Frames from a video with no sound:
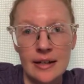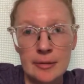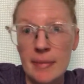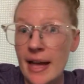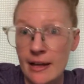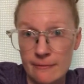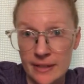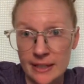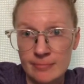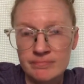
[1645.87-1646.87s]

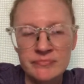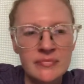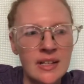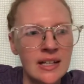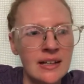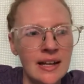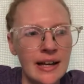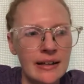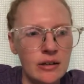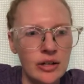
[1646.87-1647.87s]
heavy,
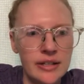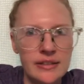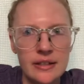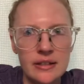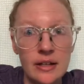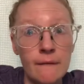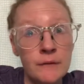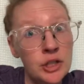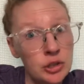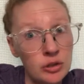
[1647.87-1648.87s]
and I'll get the
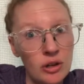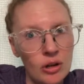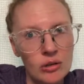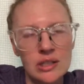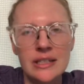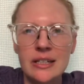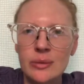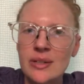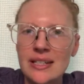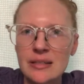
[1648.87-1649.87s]
official all clear
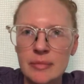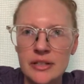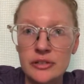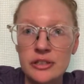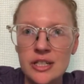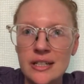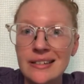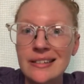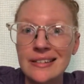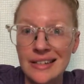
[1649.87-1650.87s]
when I see my surgeon
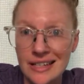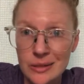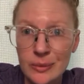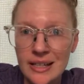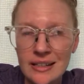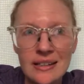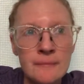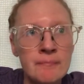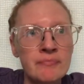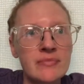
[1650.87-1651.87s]
next week,
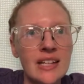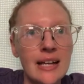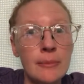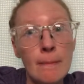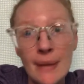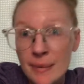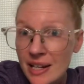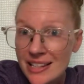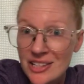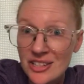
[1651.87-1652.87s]
and maybe I
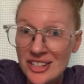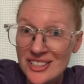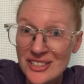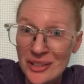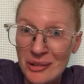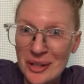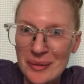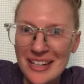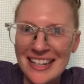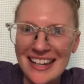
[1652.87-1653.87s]
can start slowly
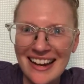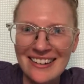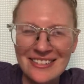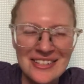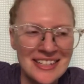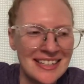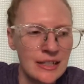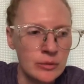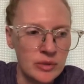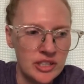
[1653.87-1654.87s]
working out,
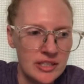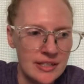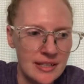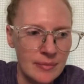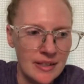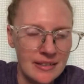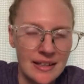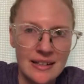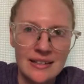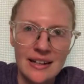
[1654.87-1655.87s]
which is something
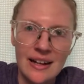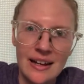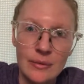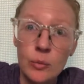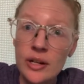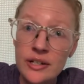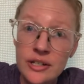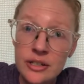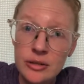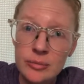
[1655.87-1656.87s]
that I want to
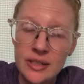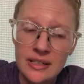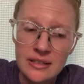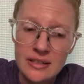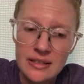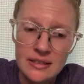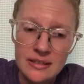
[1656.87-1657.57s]
do because,